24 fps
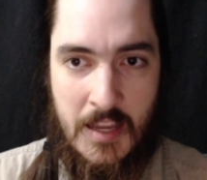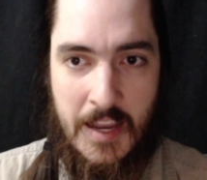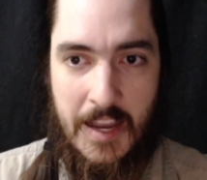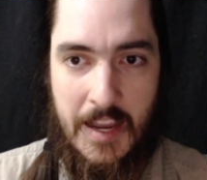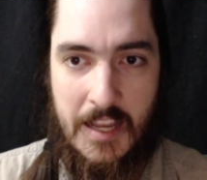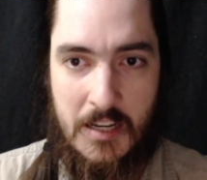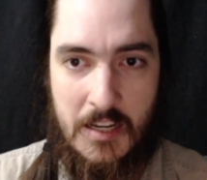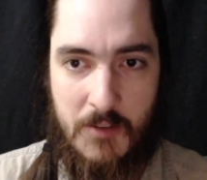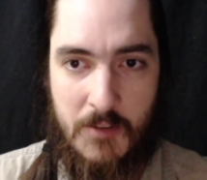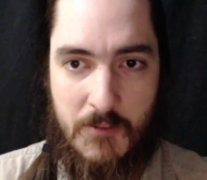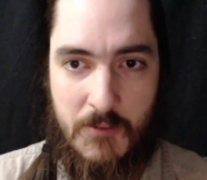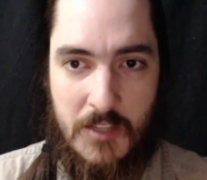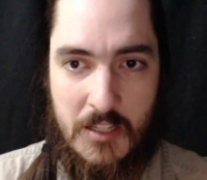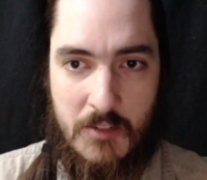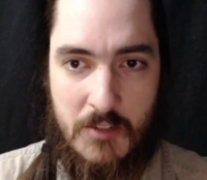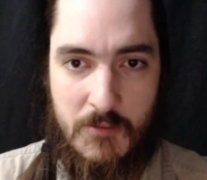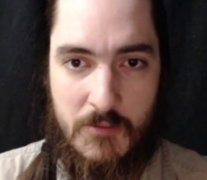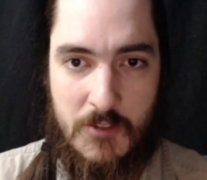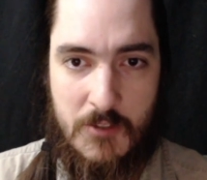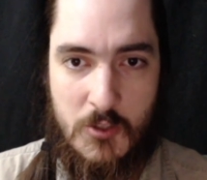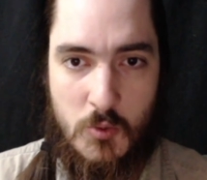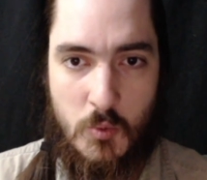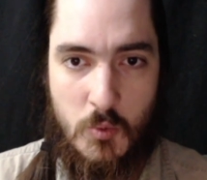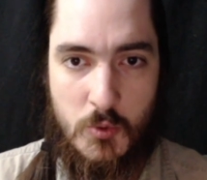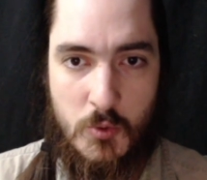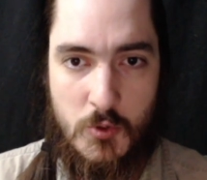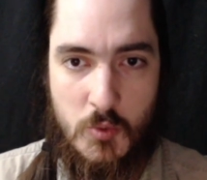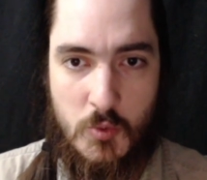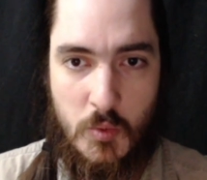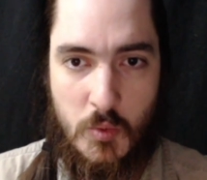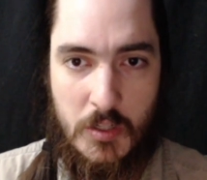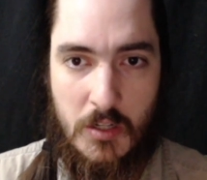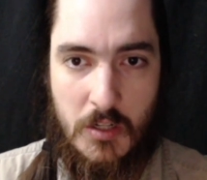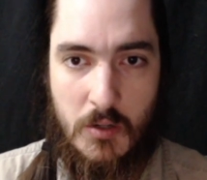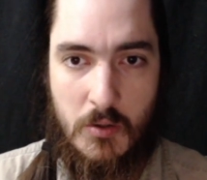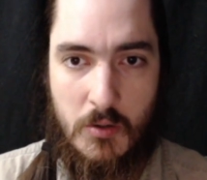and of individuals
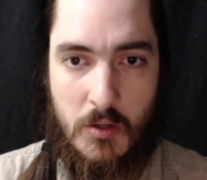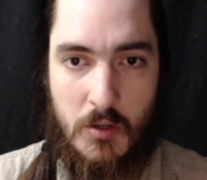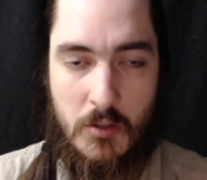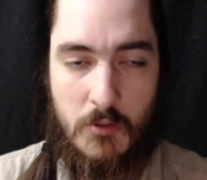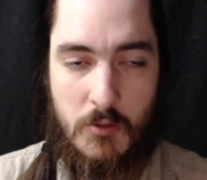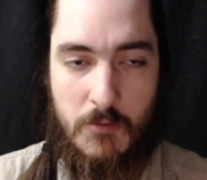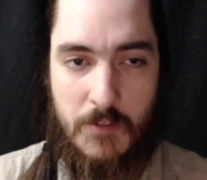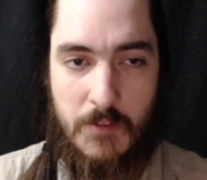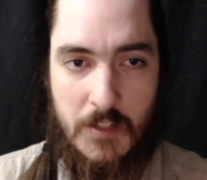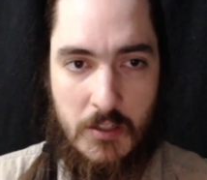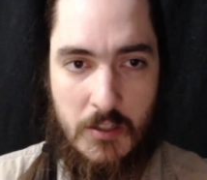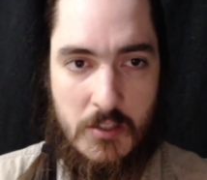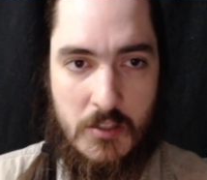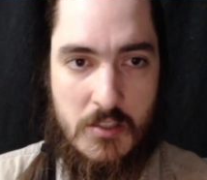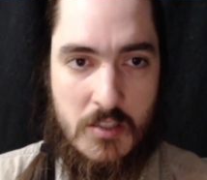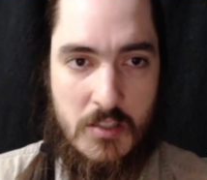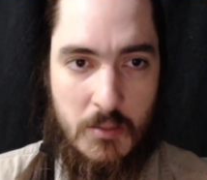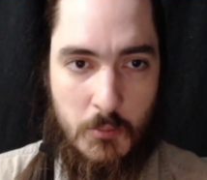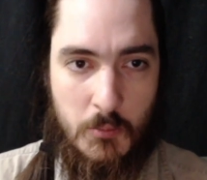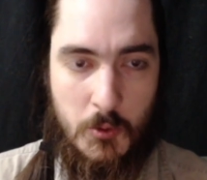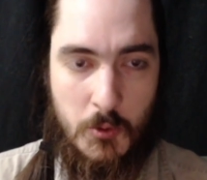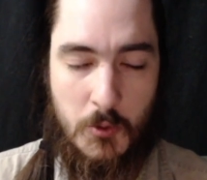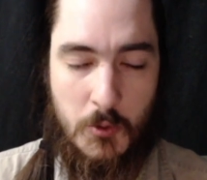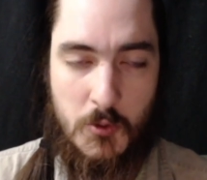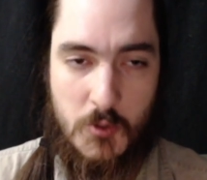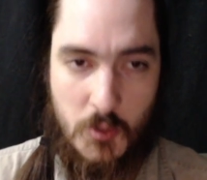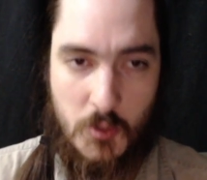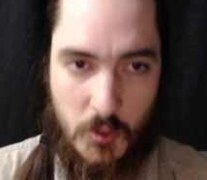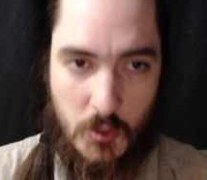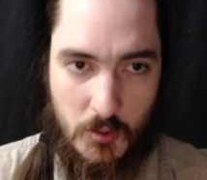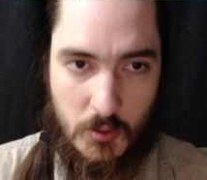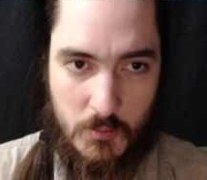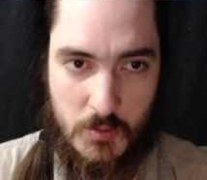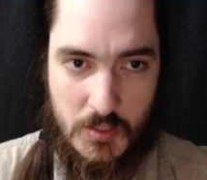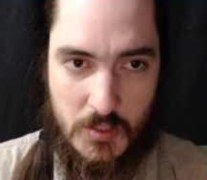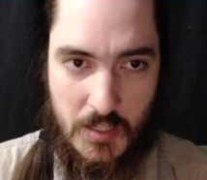reared under very similar
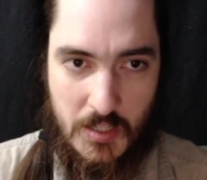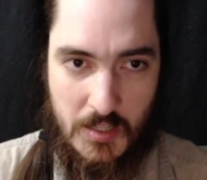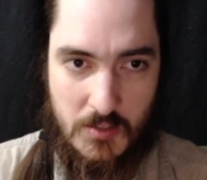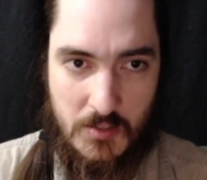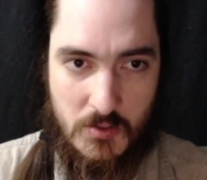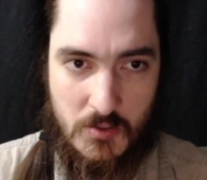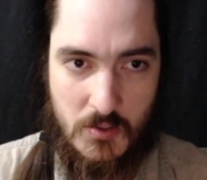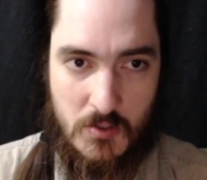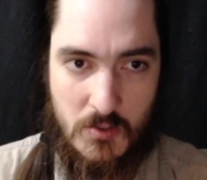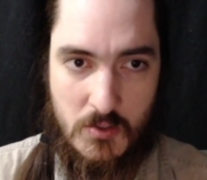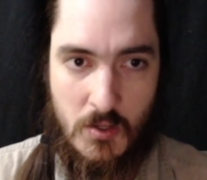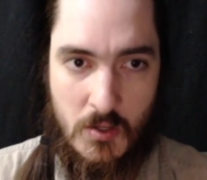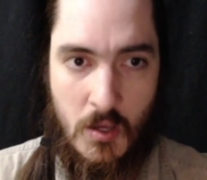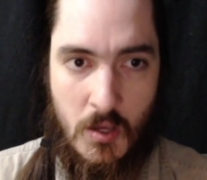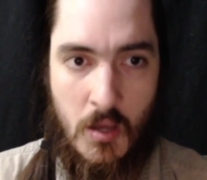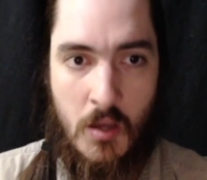circumstances.